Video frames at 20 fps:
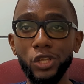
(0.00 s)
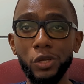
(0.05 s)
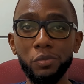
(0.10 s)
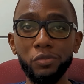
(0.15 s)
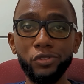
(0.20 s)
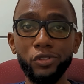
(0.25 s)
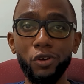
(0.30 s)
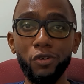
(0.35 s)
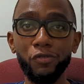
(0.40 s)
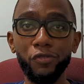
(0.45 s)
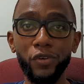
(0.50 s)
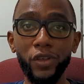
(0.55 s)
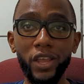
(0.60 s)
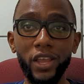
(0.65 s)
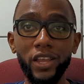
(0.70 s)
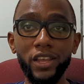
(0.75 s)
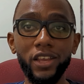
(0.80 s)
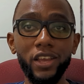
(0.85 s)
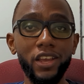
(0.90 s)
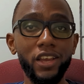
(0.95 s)
terms of,
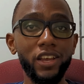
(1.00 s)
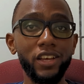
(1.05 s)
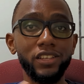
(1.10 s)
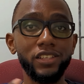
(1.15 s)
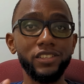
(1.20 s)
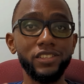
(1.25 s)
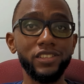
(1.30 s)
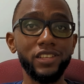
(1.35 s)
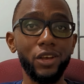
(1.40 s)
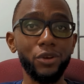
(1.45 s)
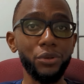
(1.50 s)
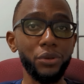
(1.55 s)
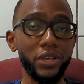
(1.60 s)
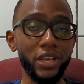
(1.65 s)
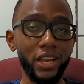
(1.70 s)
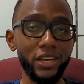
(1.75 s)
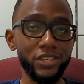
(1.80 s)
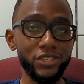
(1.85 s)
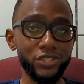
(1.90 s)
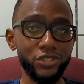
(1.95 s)
hey, this is how you
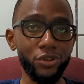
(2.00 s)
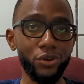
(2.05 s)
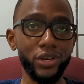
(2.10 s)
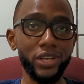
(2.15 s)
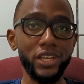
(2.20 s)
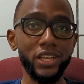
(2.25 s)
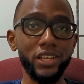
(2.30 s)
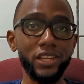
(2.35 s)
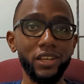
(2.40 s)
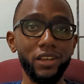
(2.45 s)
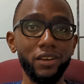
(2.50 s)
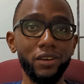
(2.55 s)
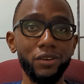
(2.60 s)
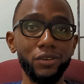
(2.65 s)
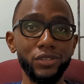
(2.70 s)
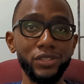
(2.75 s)
can study,